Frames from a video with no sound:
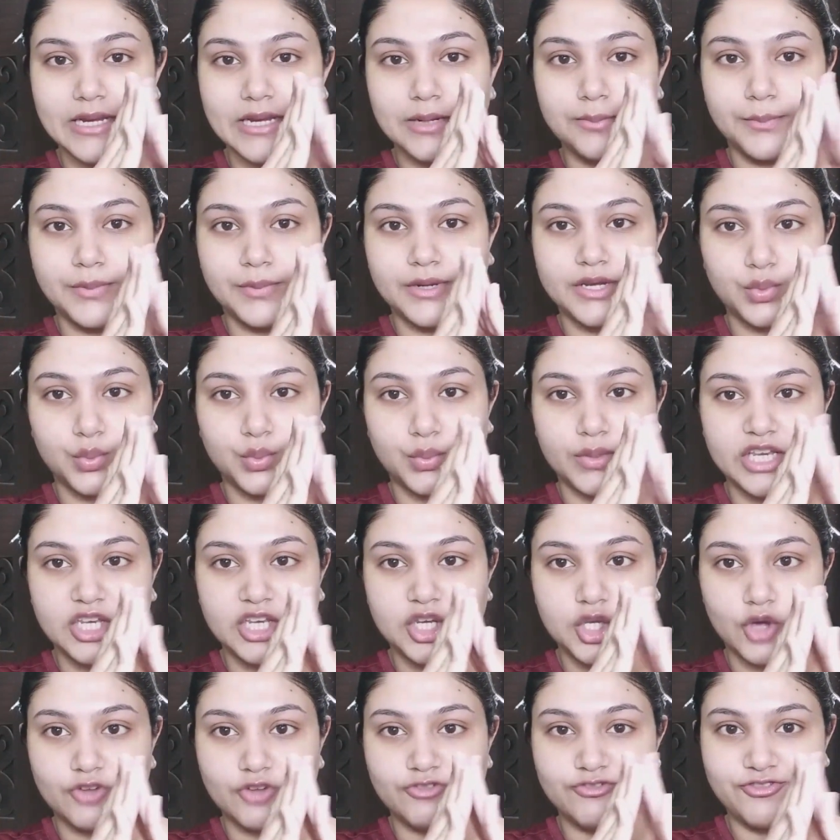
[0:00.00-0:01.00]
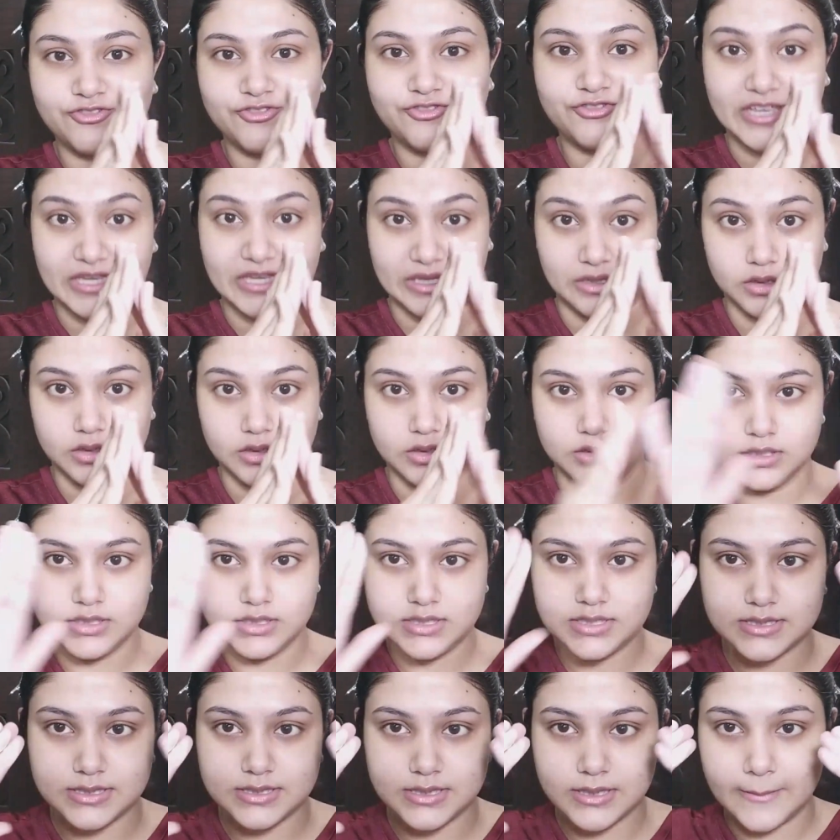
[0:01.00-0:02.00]
in between your
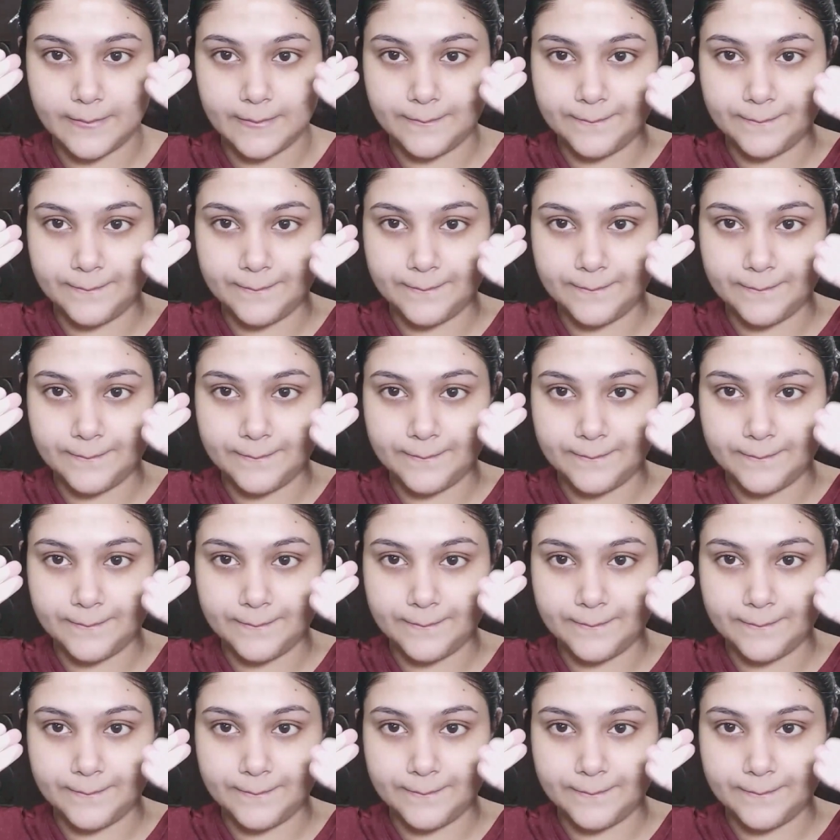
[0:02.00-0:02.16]
fingers